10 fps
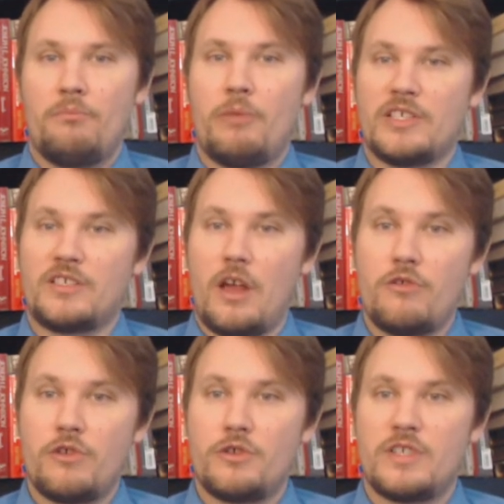but
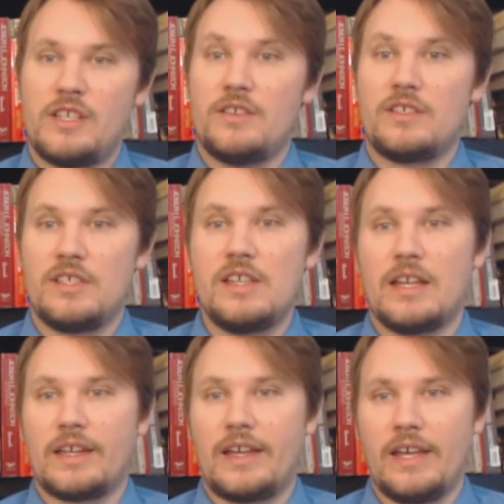Southerners in the
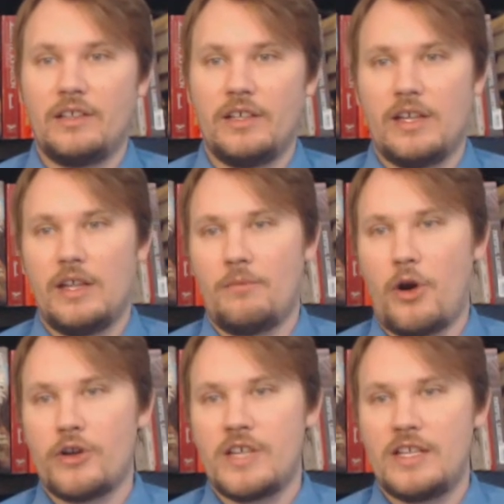Senate kill it in
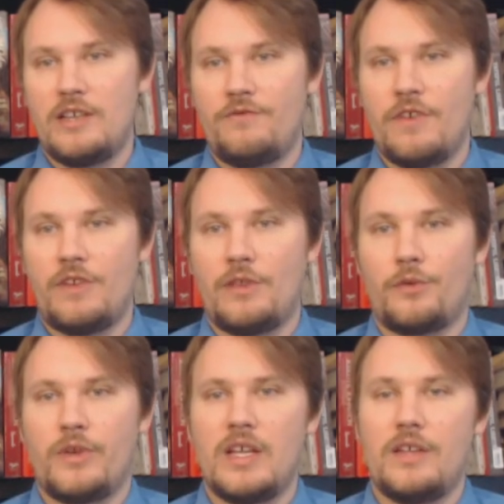March
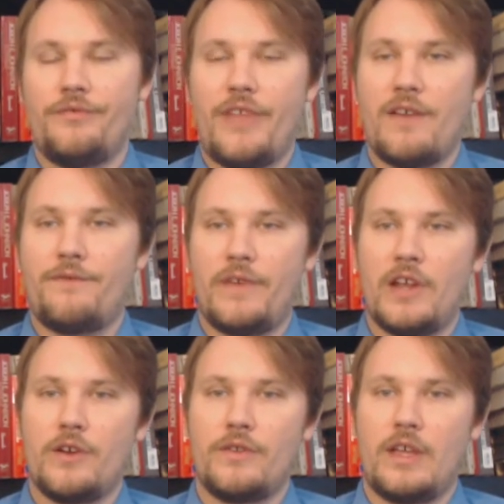1853. They
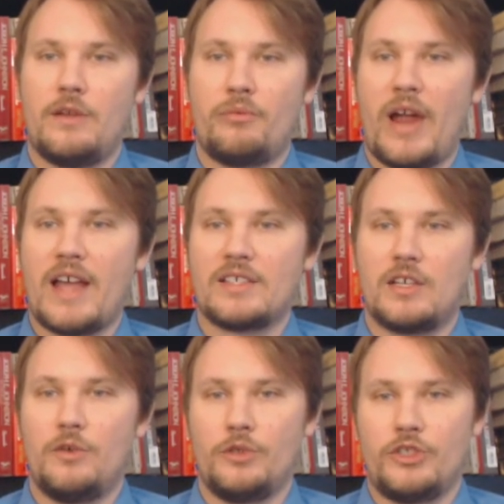fear that
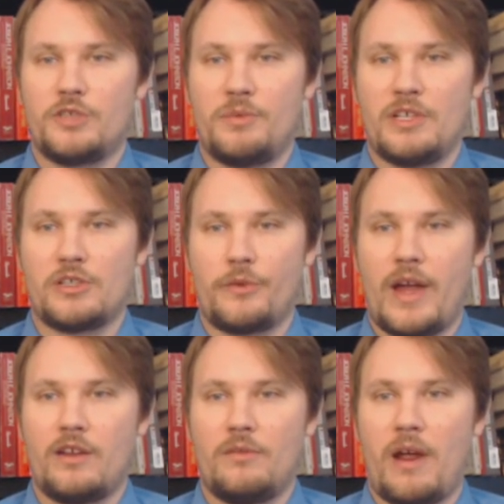Nebraska will just be
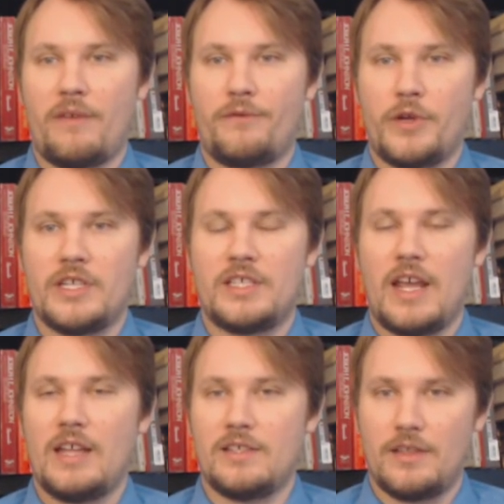surrounded by free
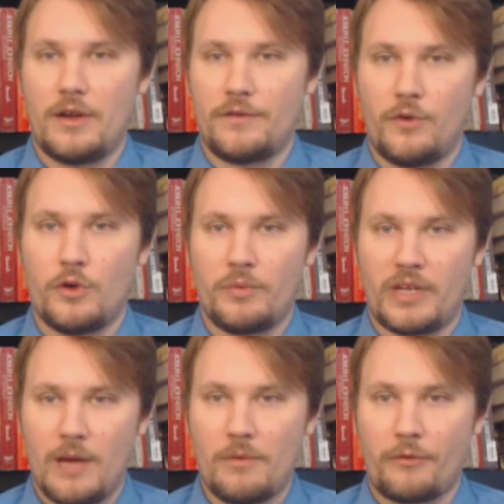states and therefore
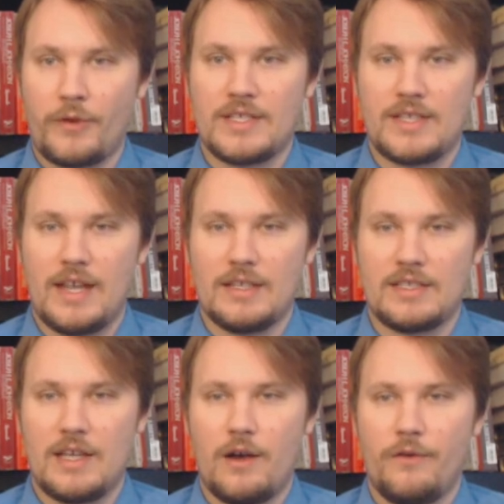become a free state
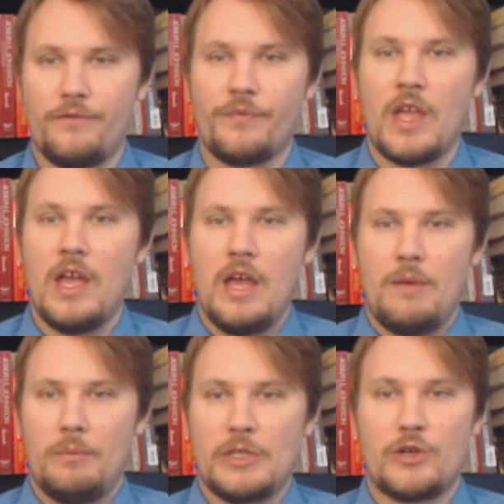itself.
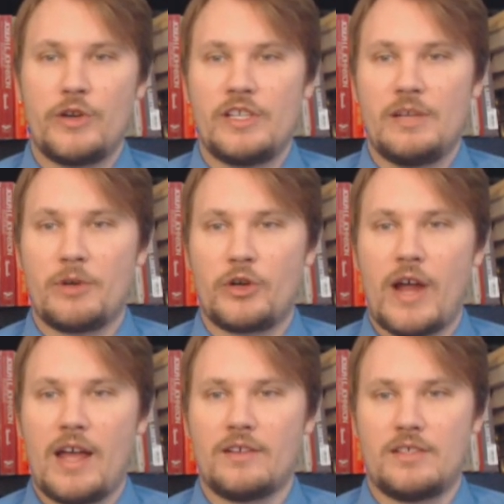Missouri
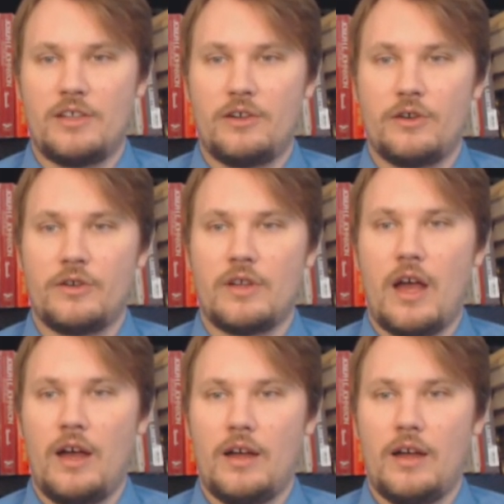Democrat Senator